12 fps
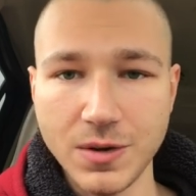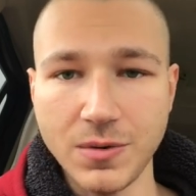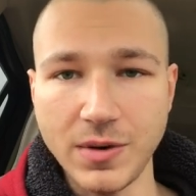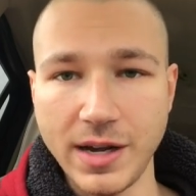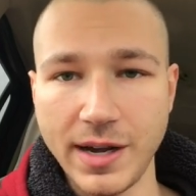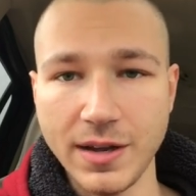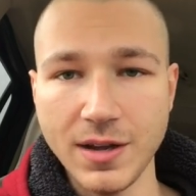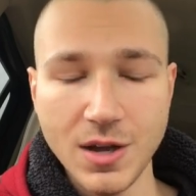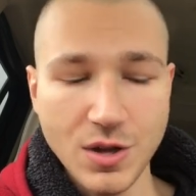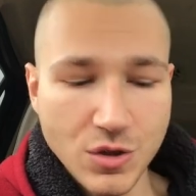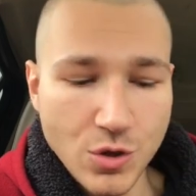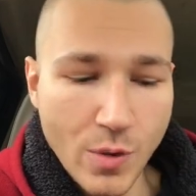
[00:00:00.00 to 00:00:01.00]
Okay,
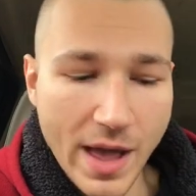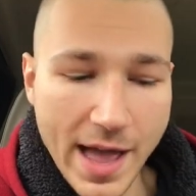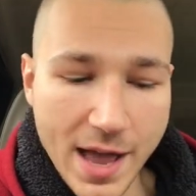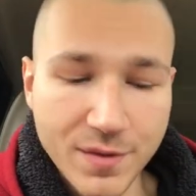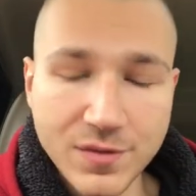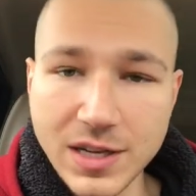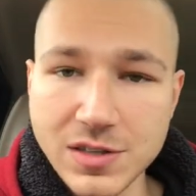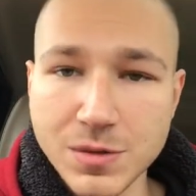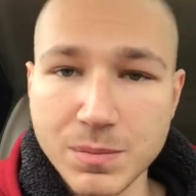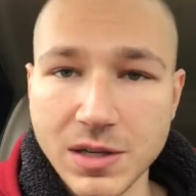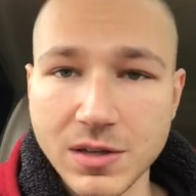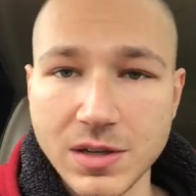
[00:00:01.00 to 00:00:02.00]
you have these
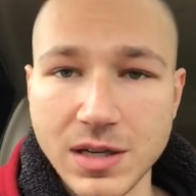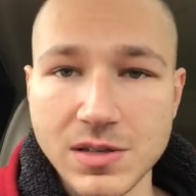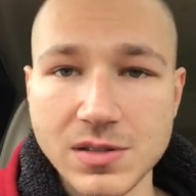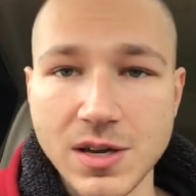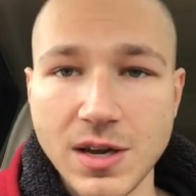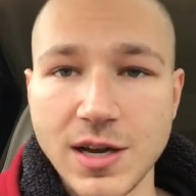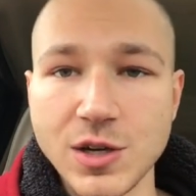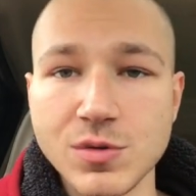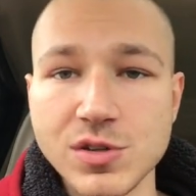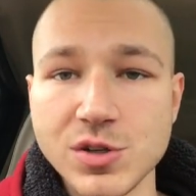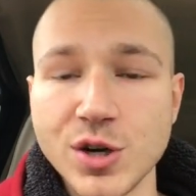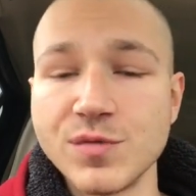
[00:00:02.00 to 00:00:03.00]
abilities and you
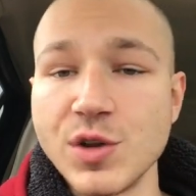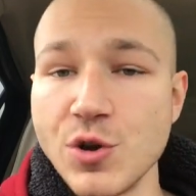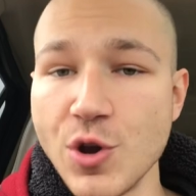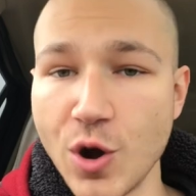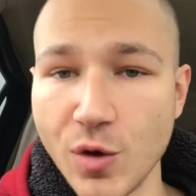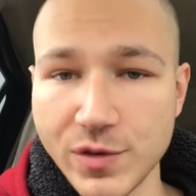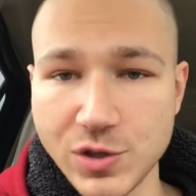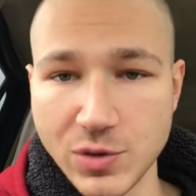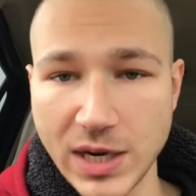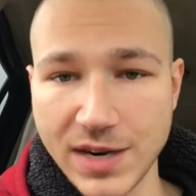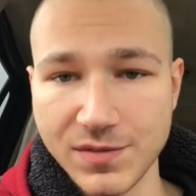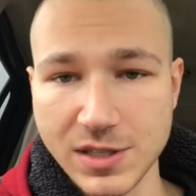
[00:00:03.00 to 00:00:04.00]
deserve to know that you
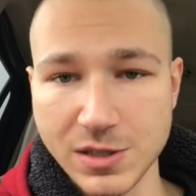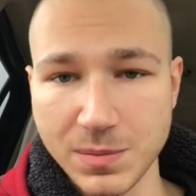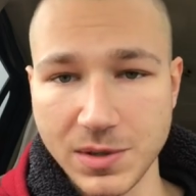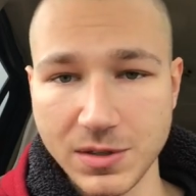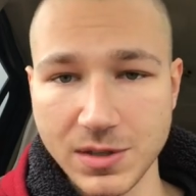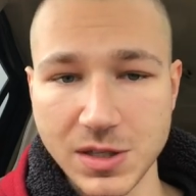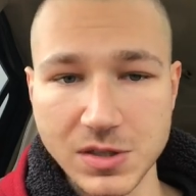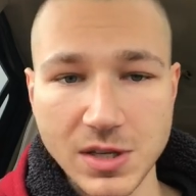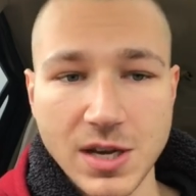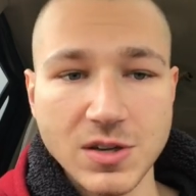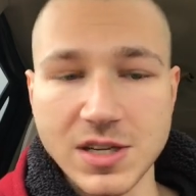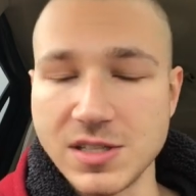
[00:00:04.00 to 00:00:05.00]
have these abilities.
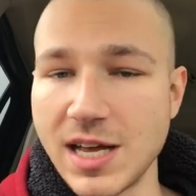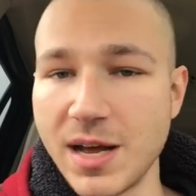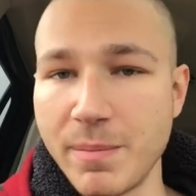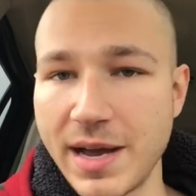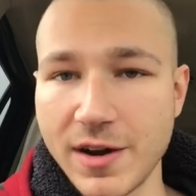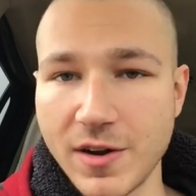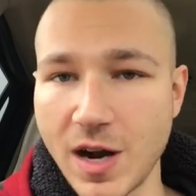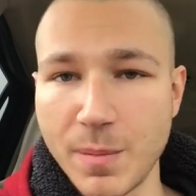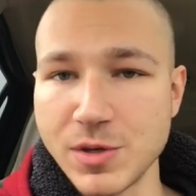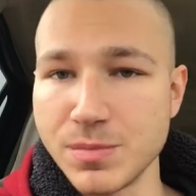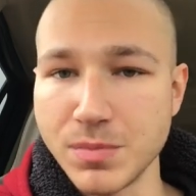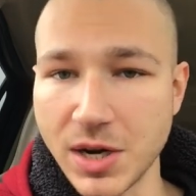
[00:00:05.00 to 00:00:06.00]
Does not matter how
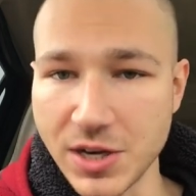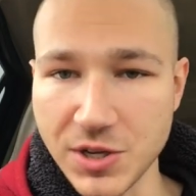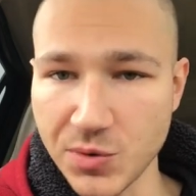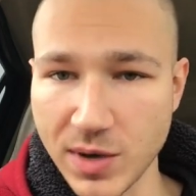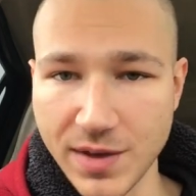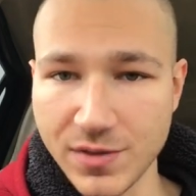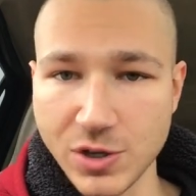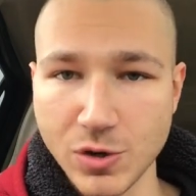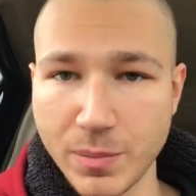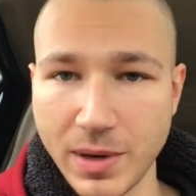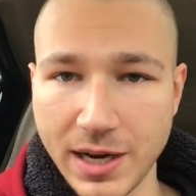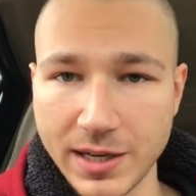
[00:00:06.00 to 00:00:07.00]
much money you have in your
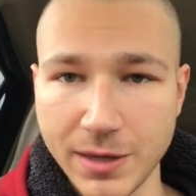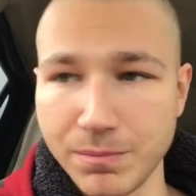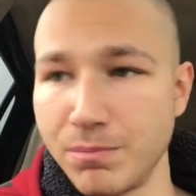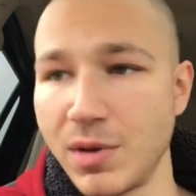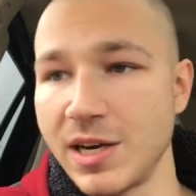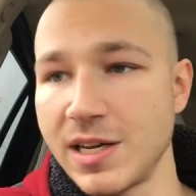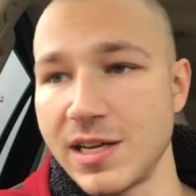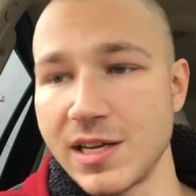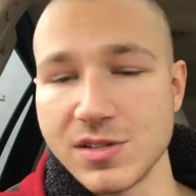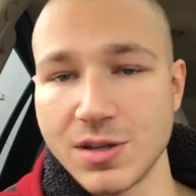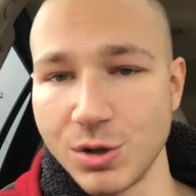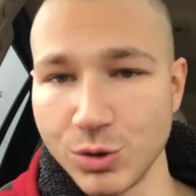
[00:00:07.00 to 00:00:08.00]
pocket. Money
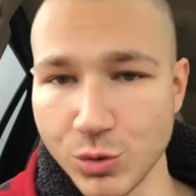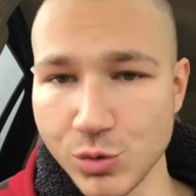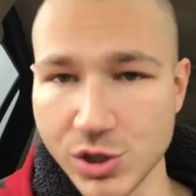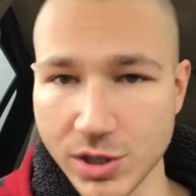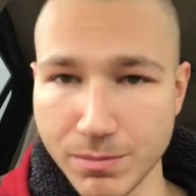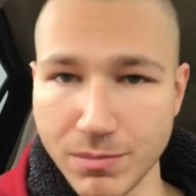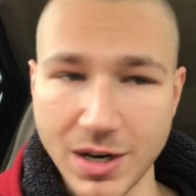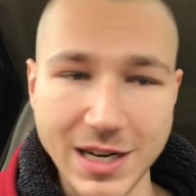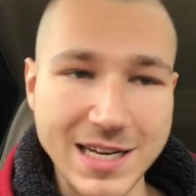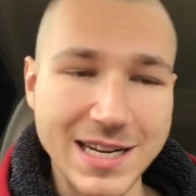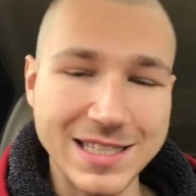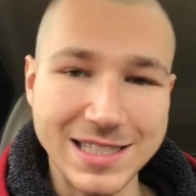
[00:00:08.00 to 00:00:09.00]
is an illusion.
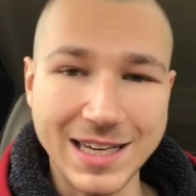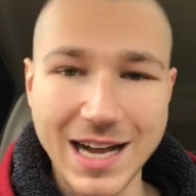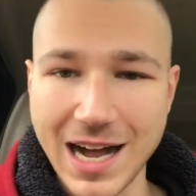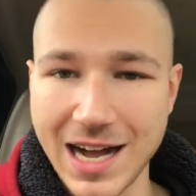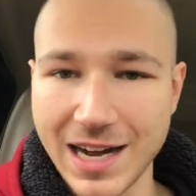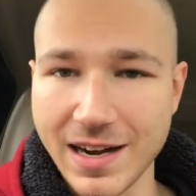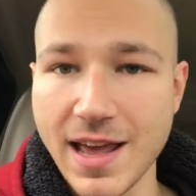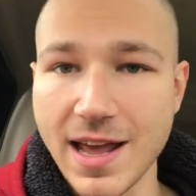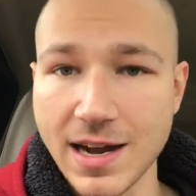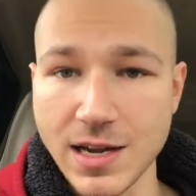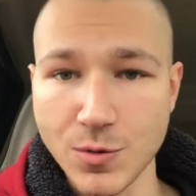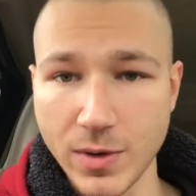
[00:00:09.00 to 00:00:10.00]
Money is a con
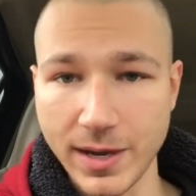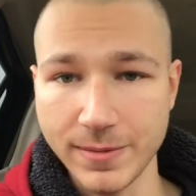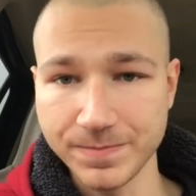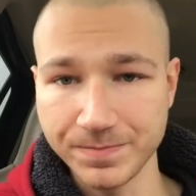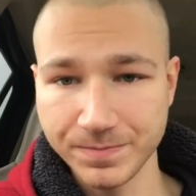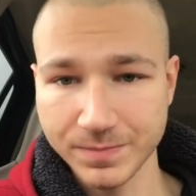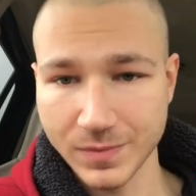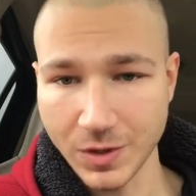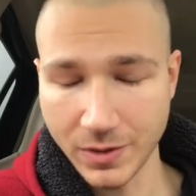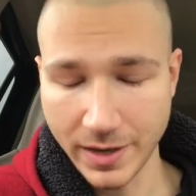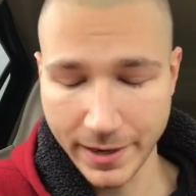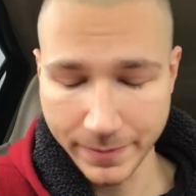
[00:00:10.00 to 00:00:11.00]
anyway.
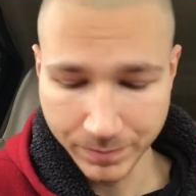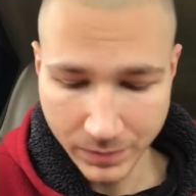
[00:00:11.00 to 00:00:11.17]
Okay.